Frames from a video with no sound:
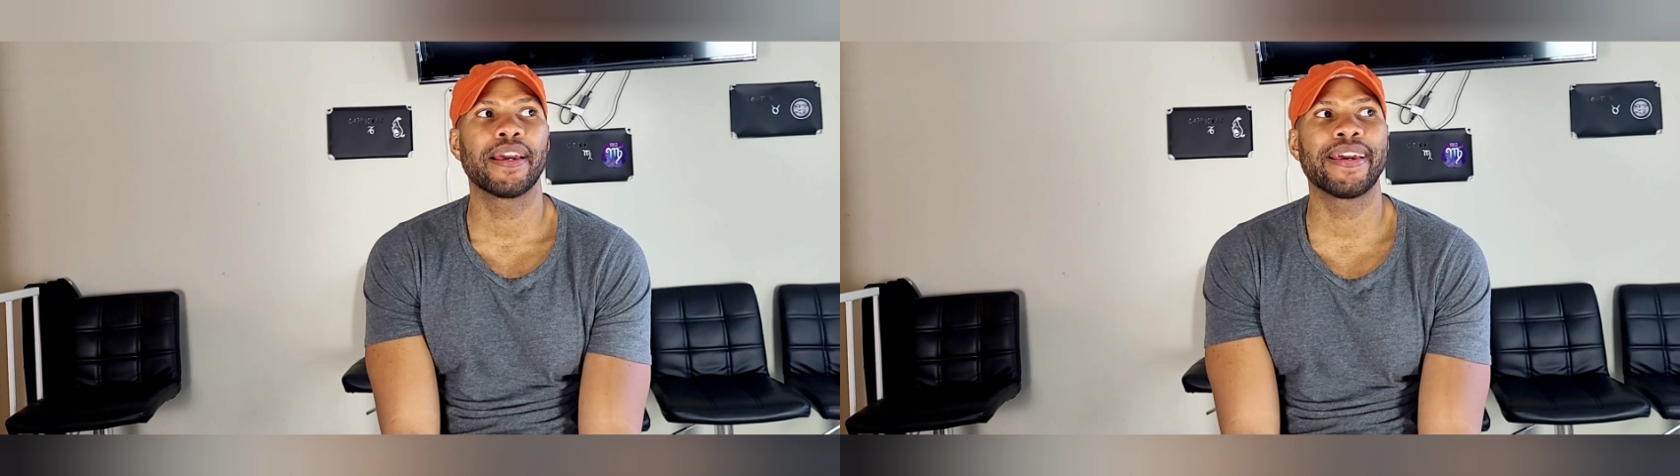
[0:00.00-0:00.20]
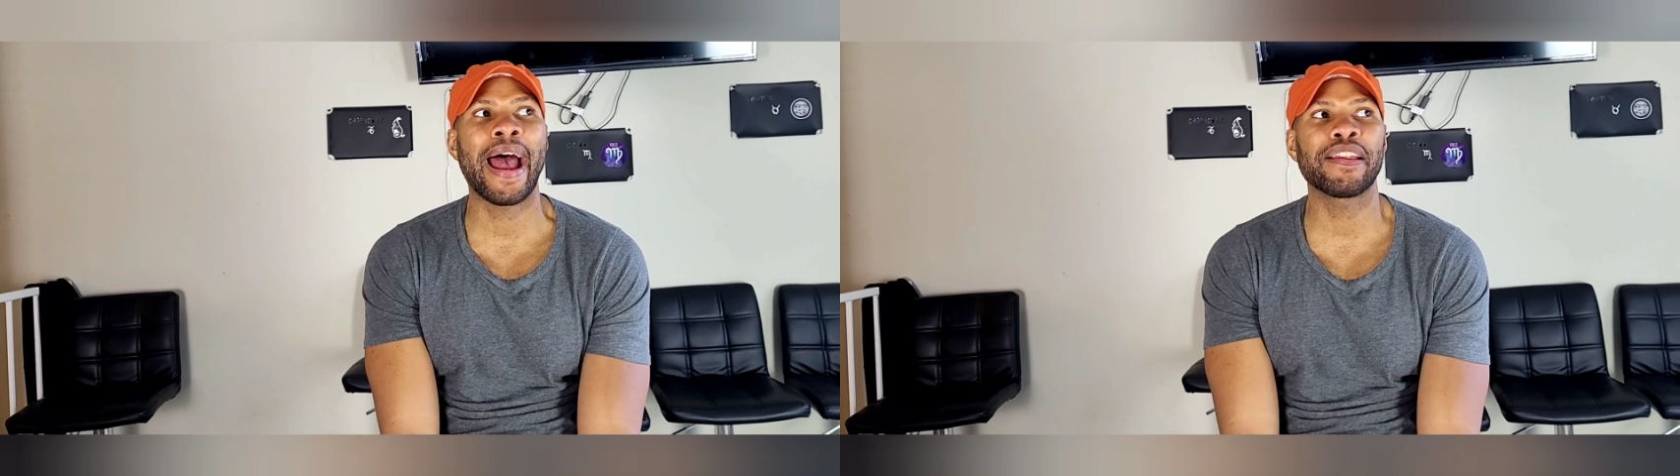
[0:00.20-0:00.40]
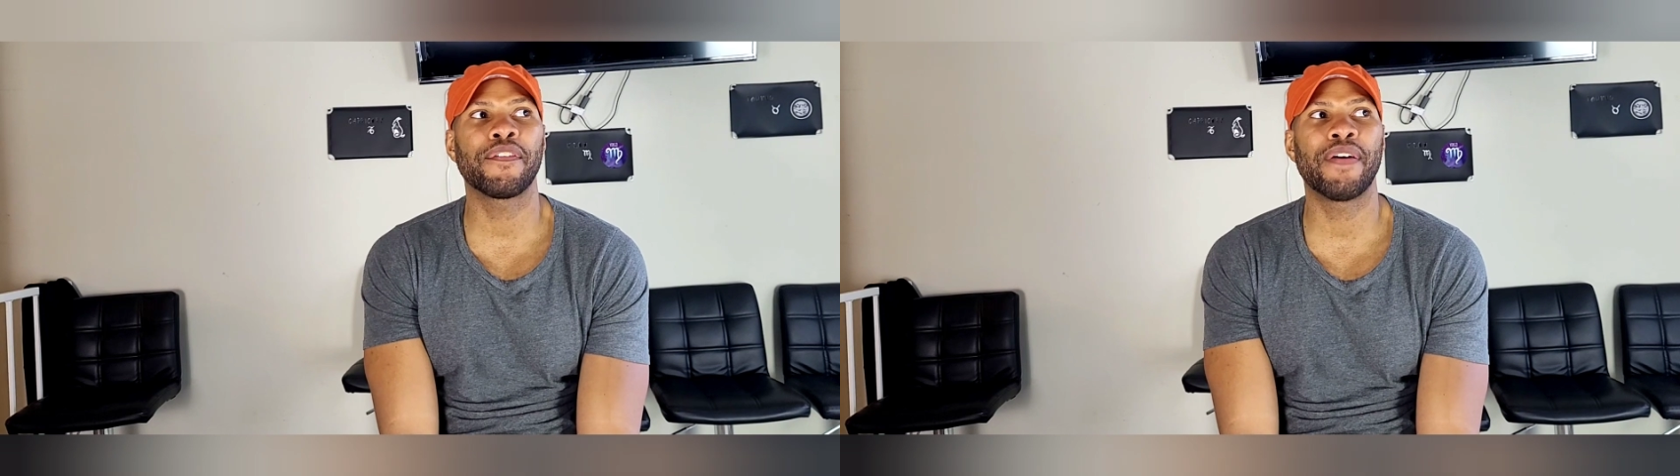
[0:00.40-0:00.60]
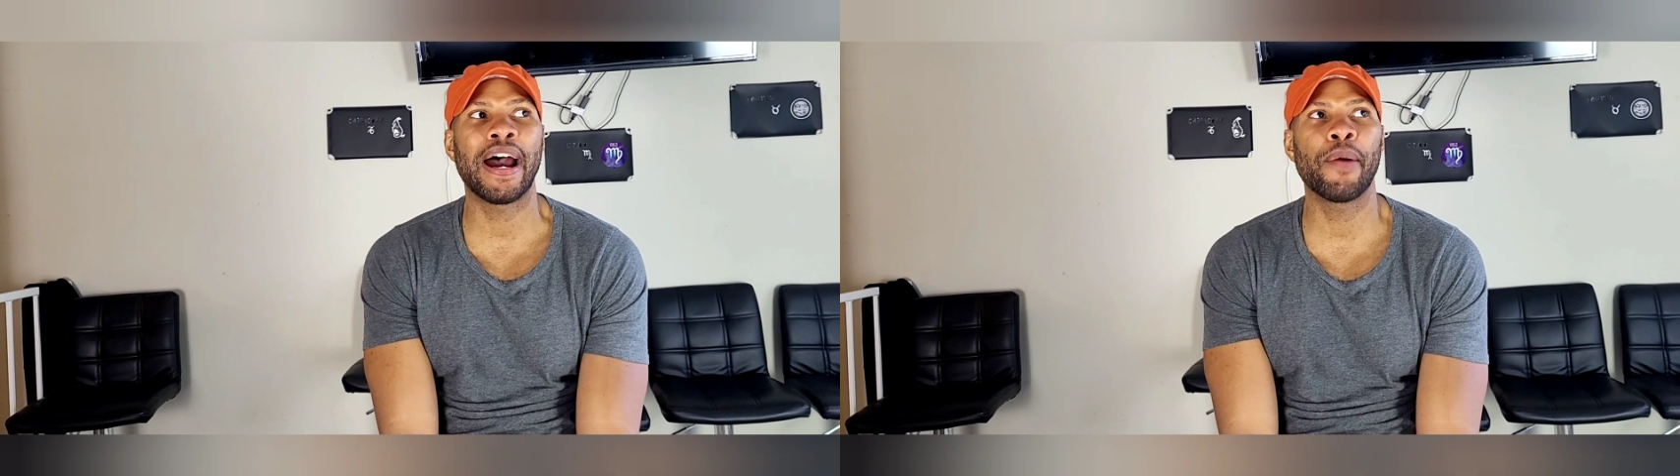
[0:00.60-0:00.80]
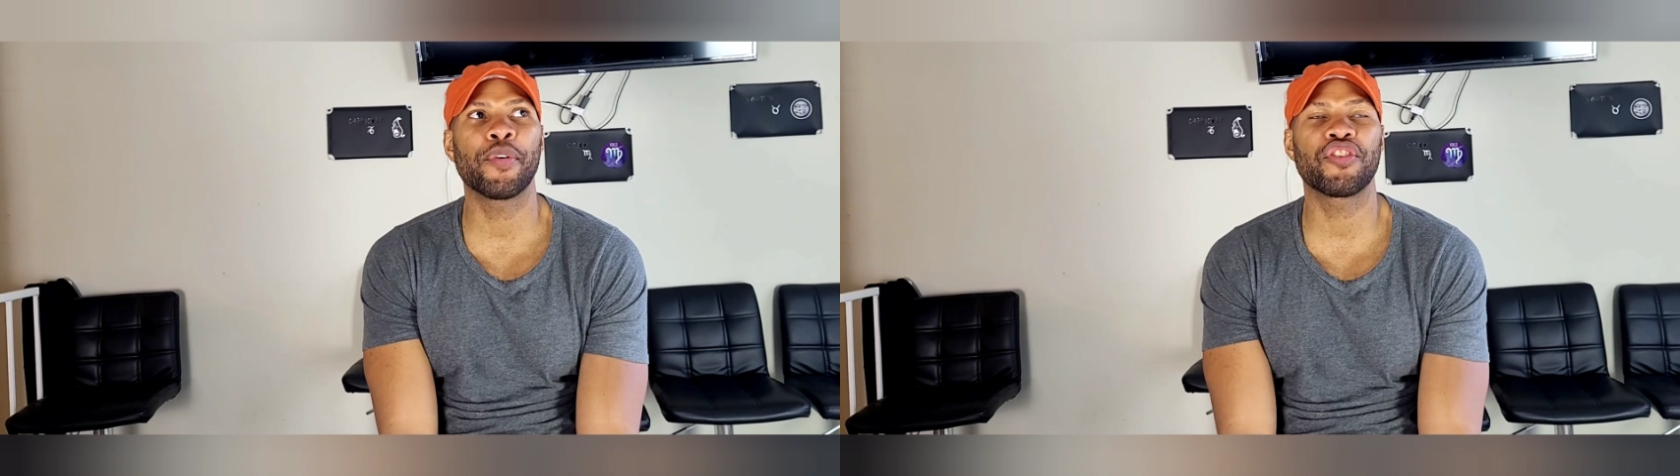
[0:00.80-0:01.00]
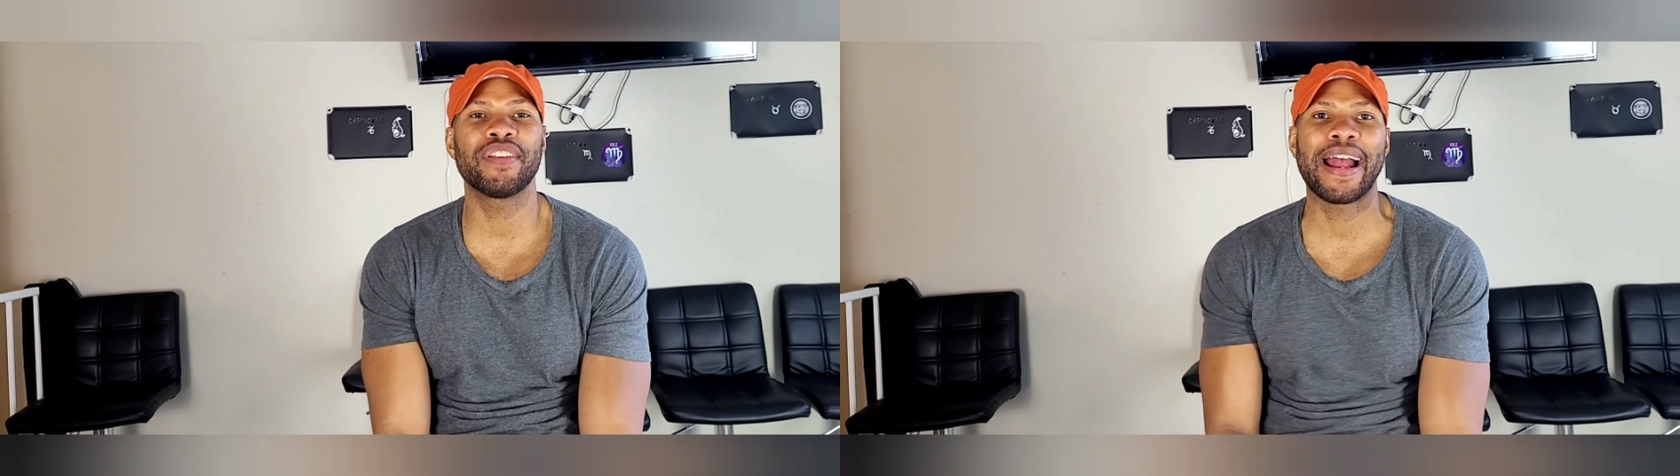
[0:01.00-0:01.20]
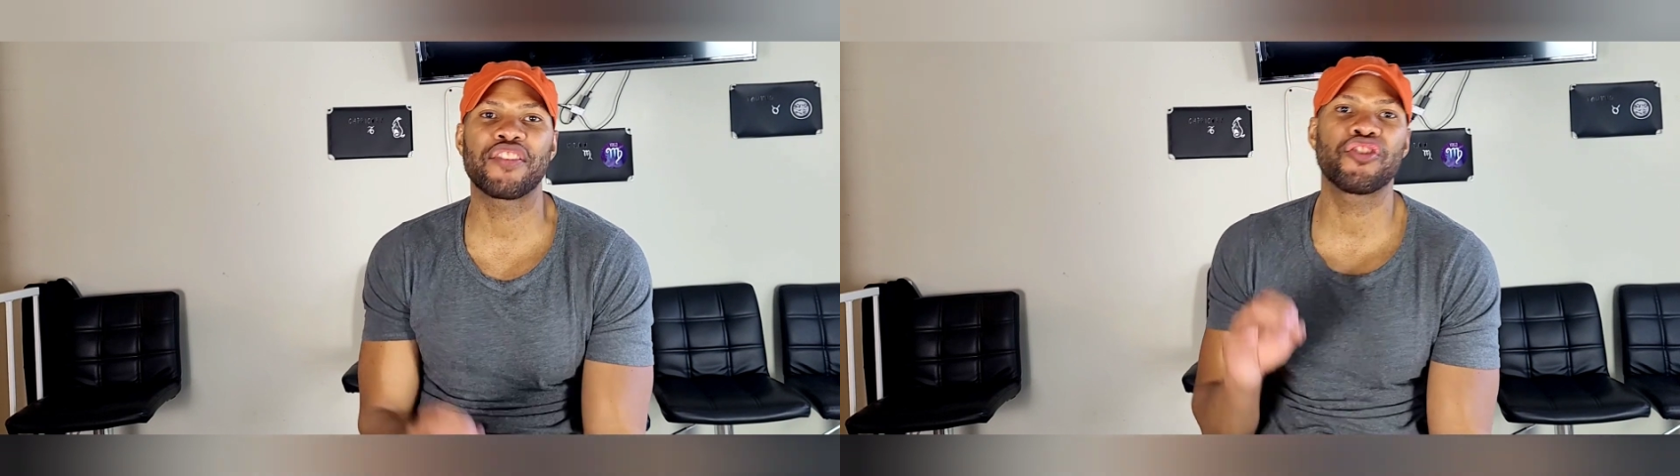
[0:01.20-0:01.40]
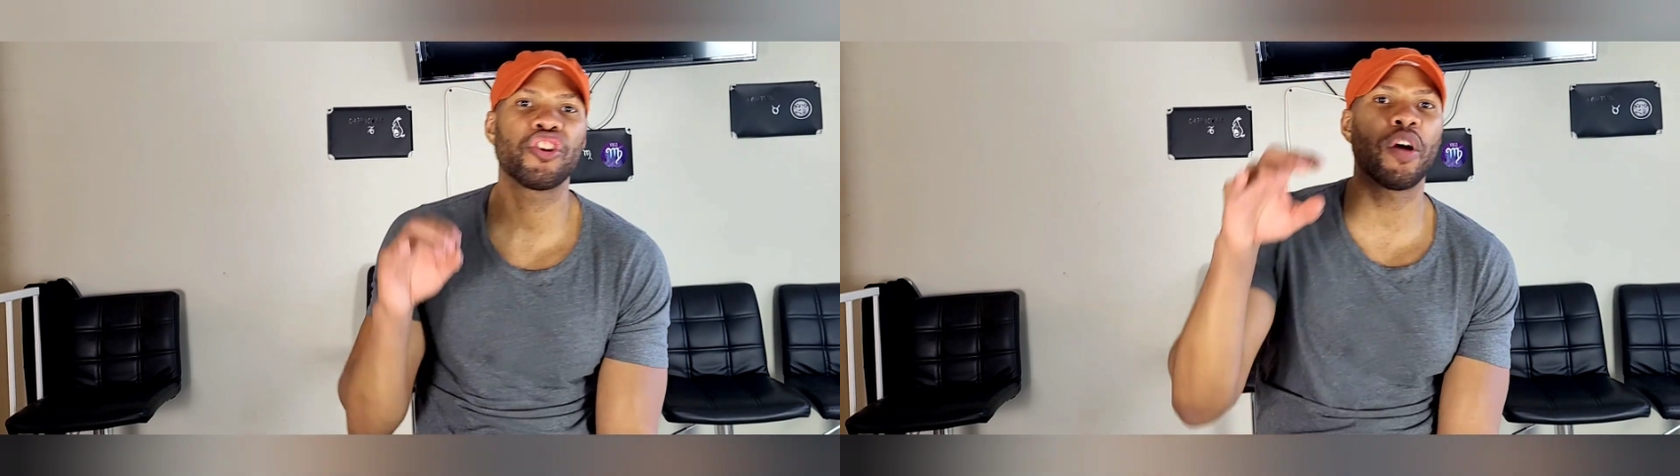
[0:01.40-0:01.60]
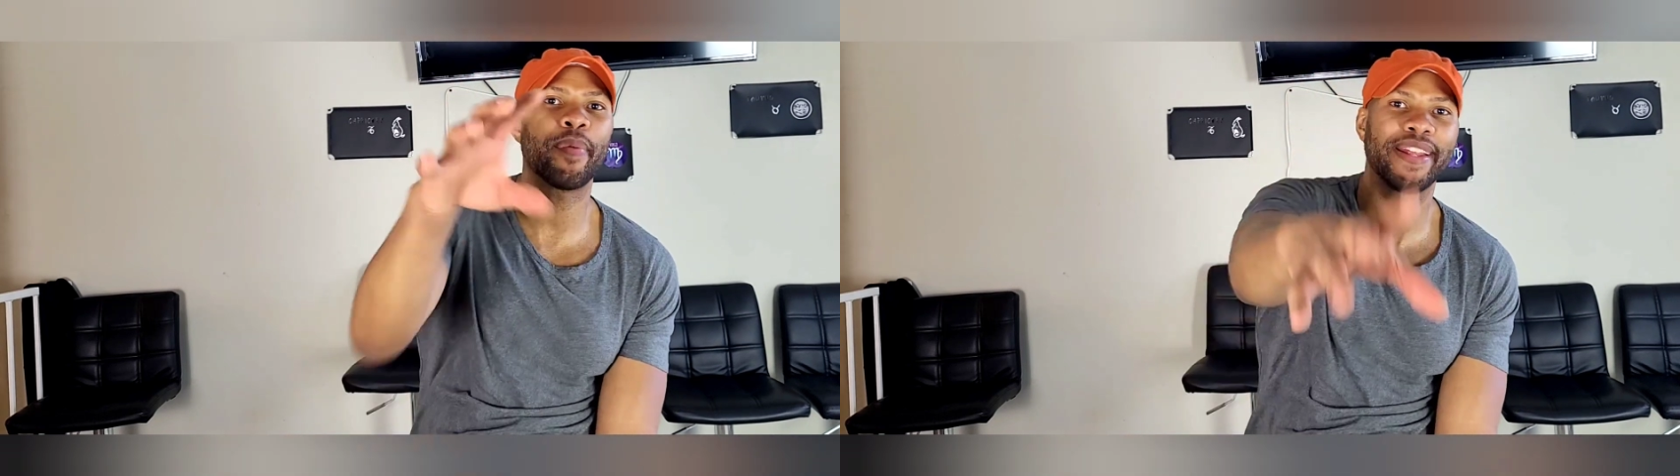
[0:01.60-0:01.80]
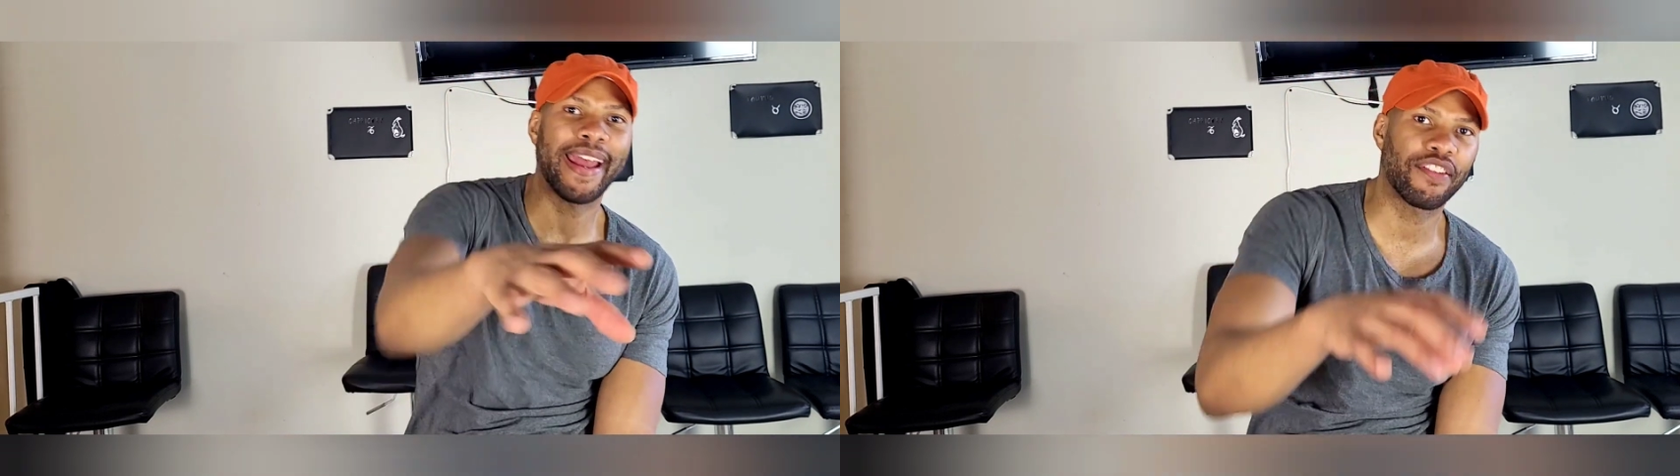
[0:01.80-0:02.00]
got the fire, but she's not
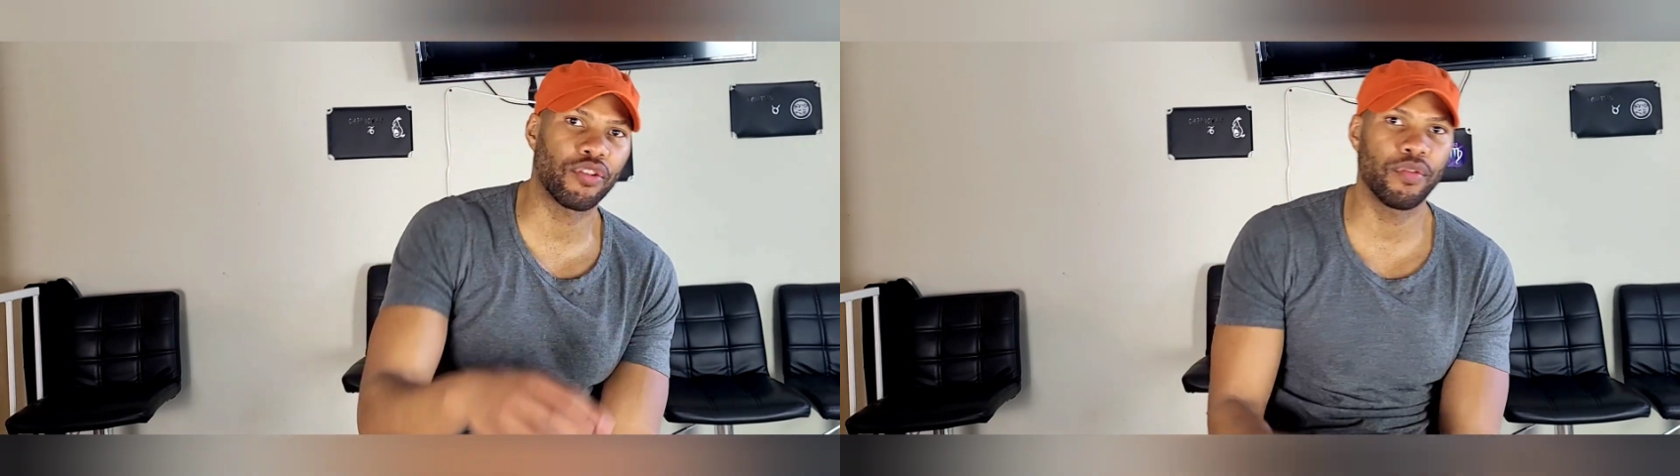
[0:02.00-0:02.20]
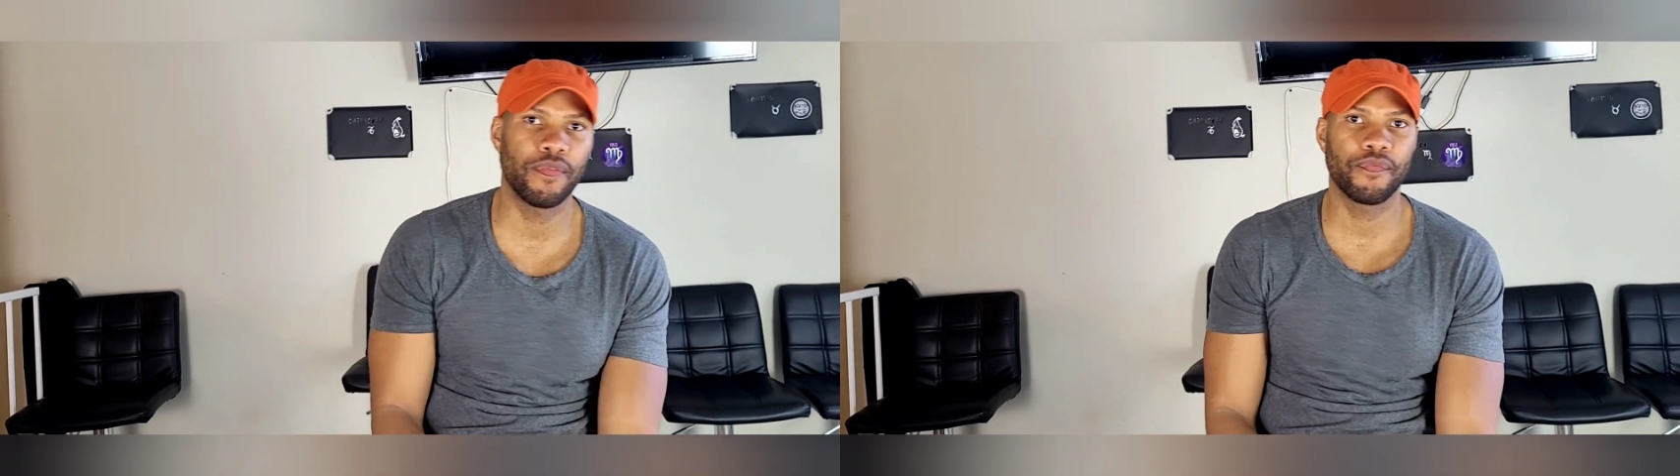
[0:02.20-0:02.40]
jumping at you.